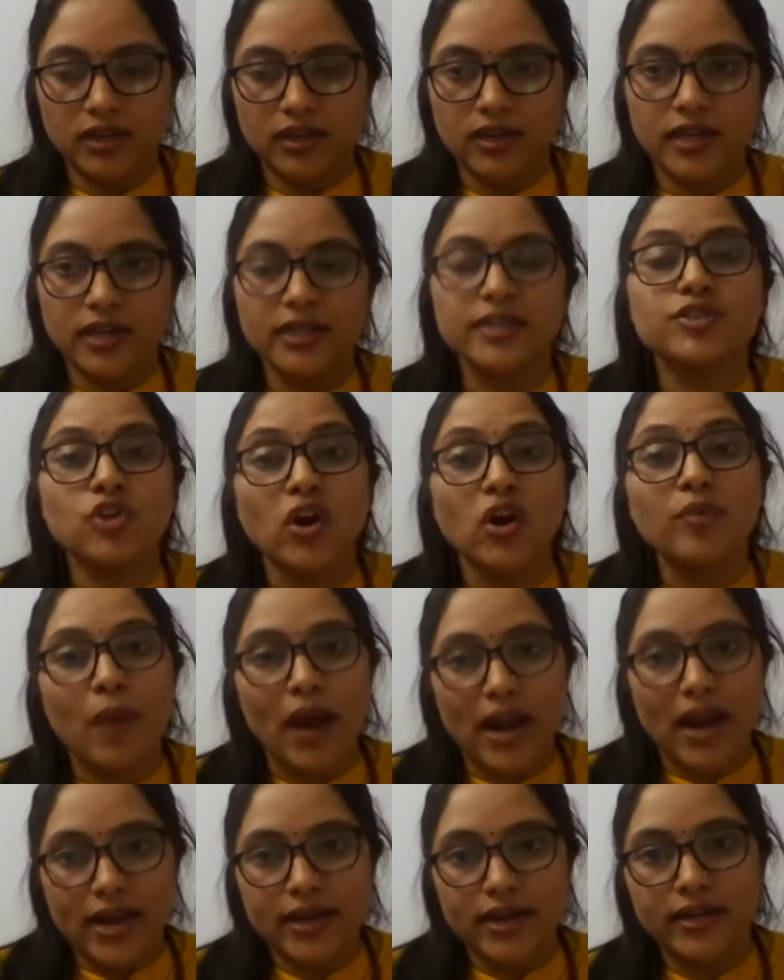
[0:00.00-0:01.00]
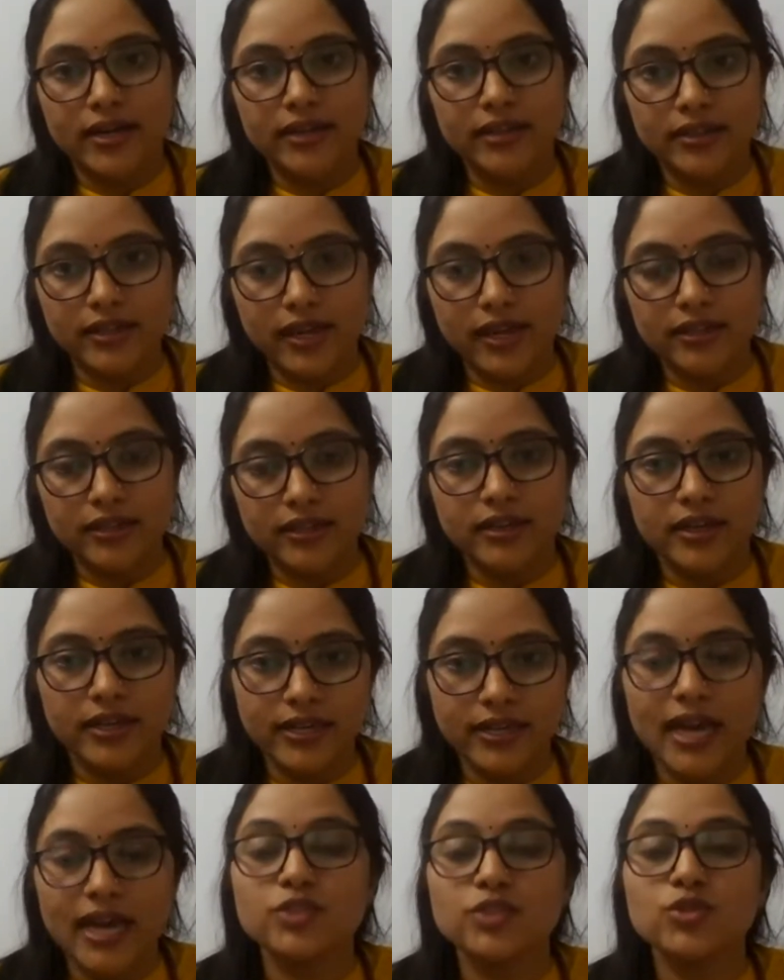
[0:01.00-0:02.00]
It's not mandatory that it
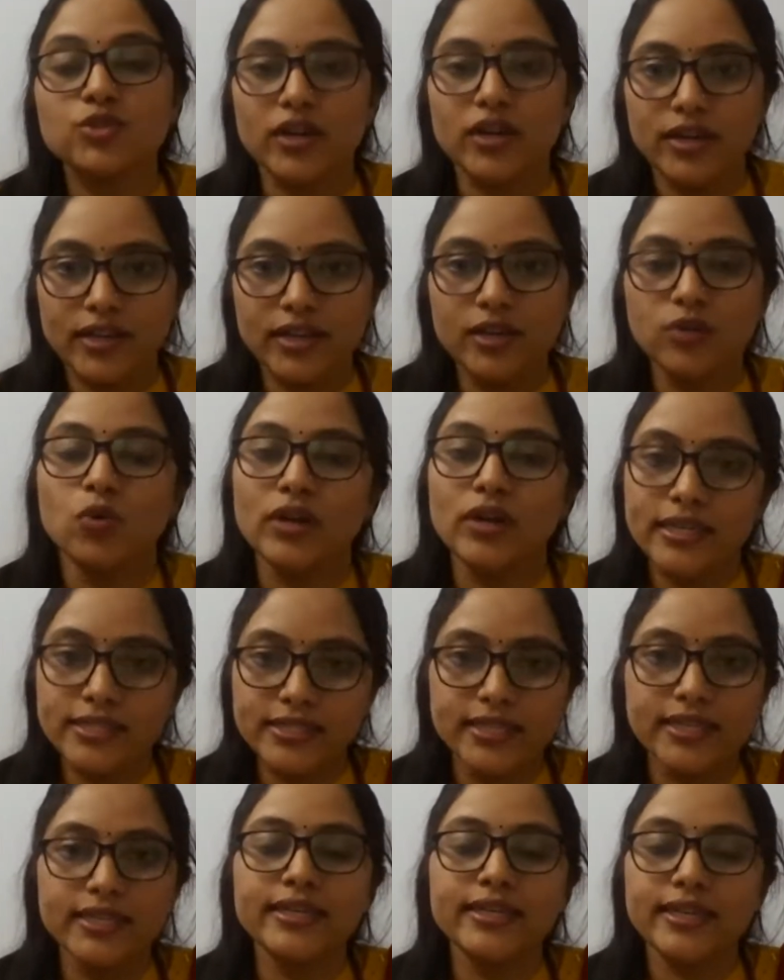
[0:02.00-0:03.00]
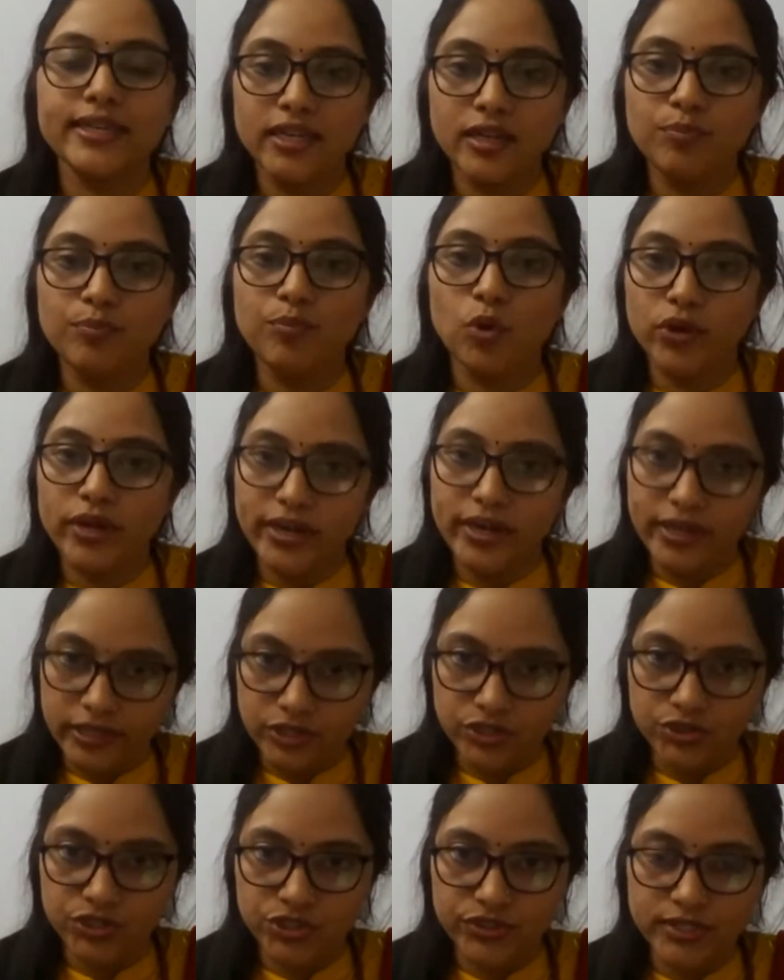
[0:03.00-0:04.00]
has to occur in only genetically prone
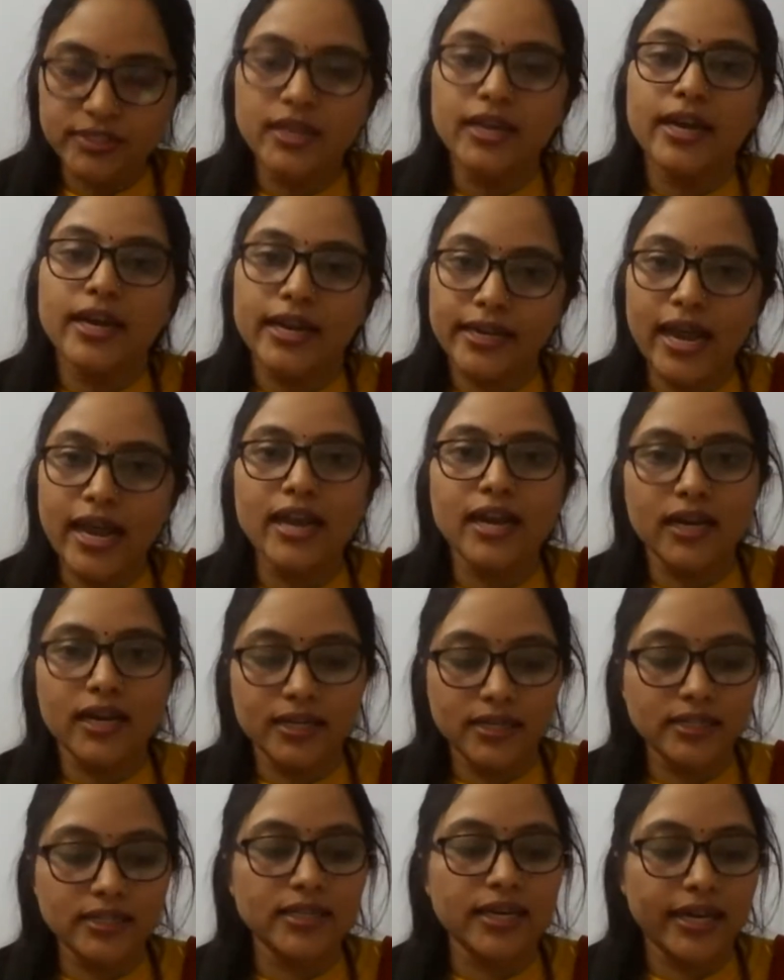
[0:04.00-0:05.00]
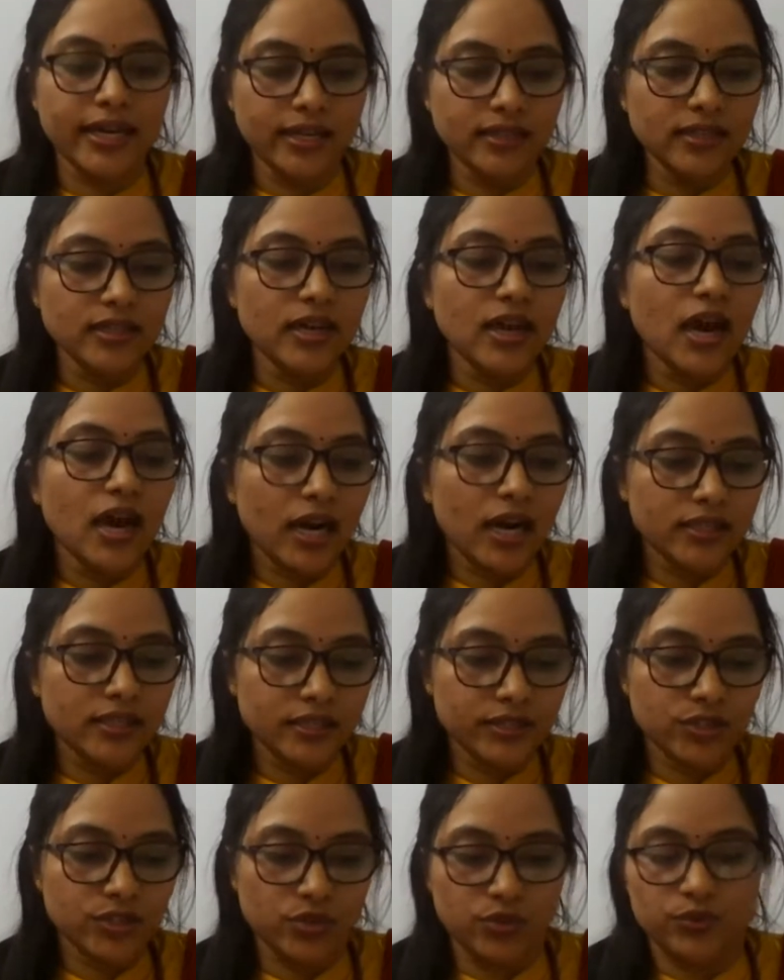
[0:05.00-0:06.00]
individuals. It can occur in
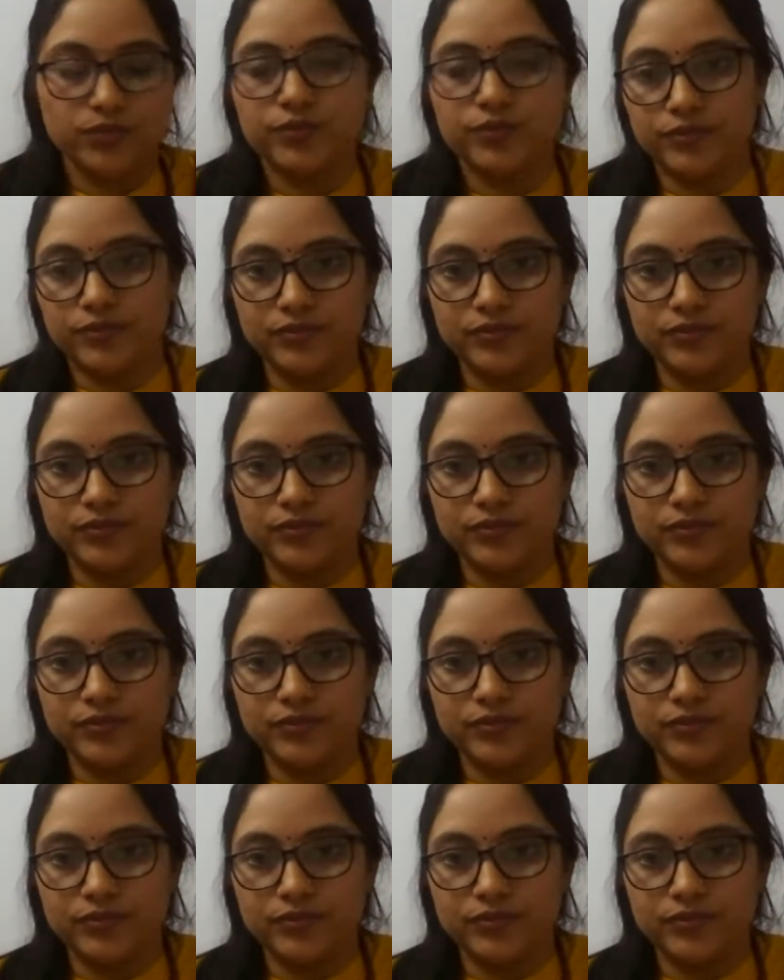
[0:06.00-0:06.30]
others too.